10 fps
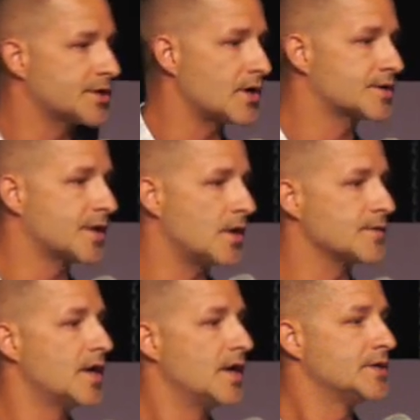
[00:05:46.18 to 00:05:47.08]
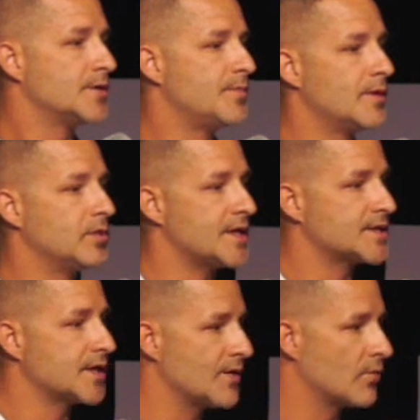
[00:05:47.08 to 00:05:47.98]
ourselves to be a
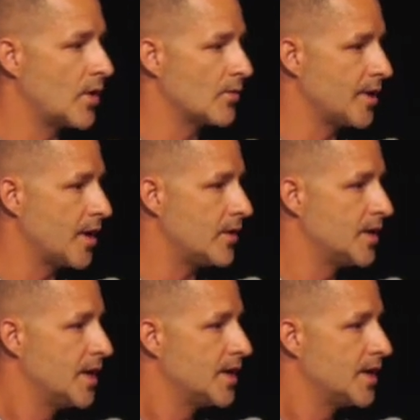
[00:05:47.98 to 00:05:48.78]
blessing everywhere we go.